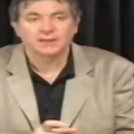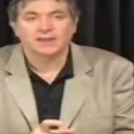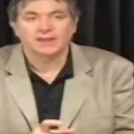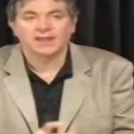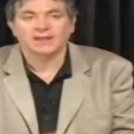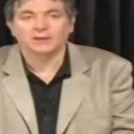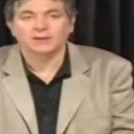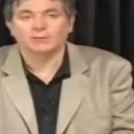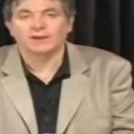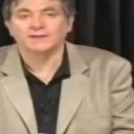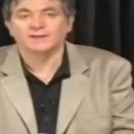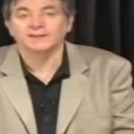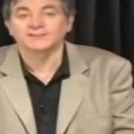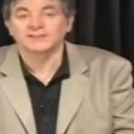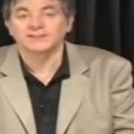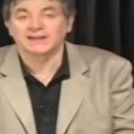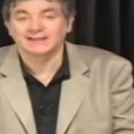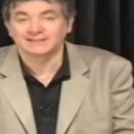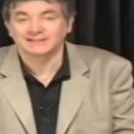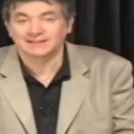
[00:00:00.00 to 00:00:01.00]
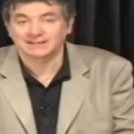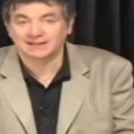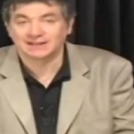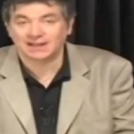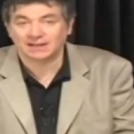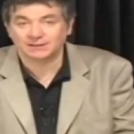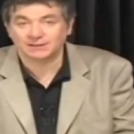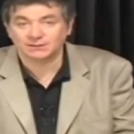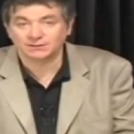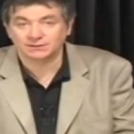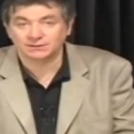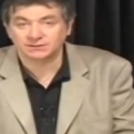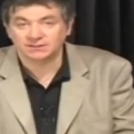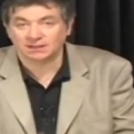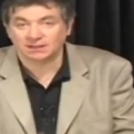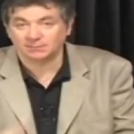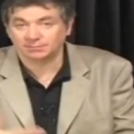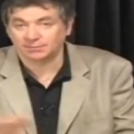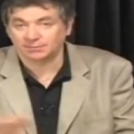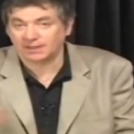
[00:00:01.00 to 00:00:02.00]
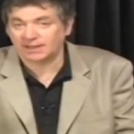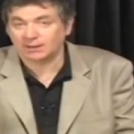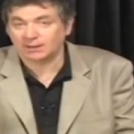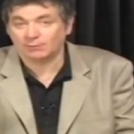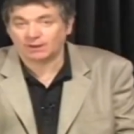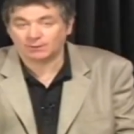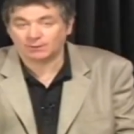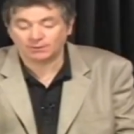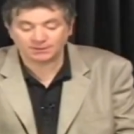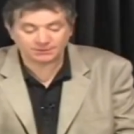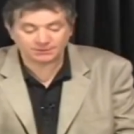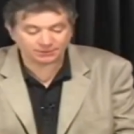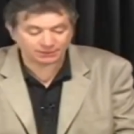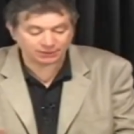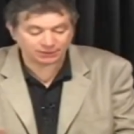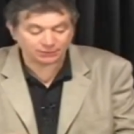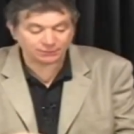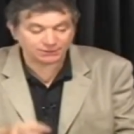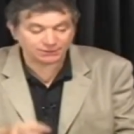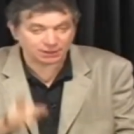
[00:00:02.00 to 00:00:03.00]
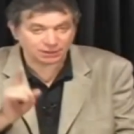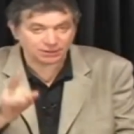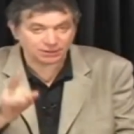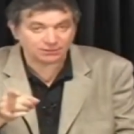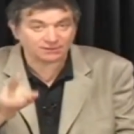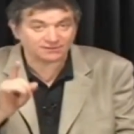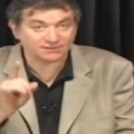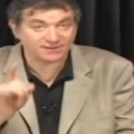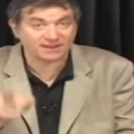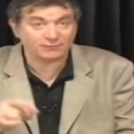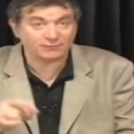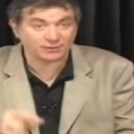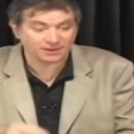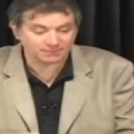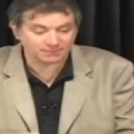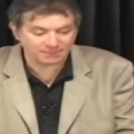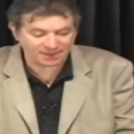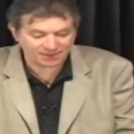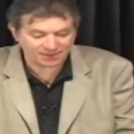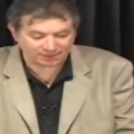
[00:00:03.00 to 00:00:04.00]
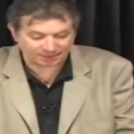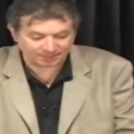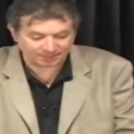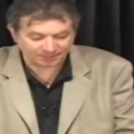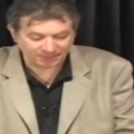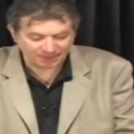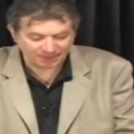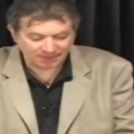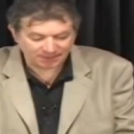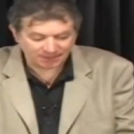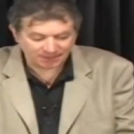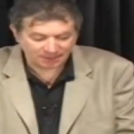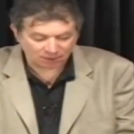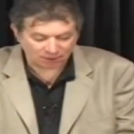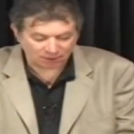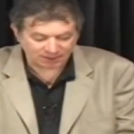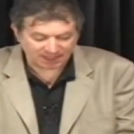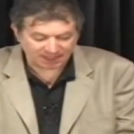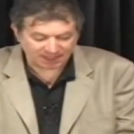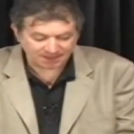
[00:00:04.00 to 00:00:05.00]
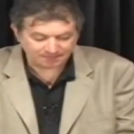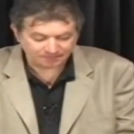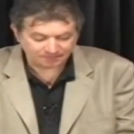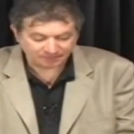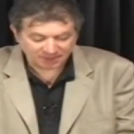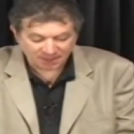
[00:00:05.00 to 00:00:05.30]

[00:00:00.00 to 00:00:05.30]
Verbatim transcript: Anyway, the selected card is on top. Anyway, we do. Use your favorite method. Okay?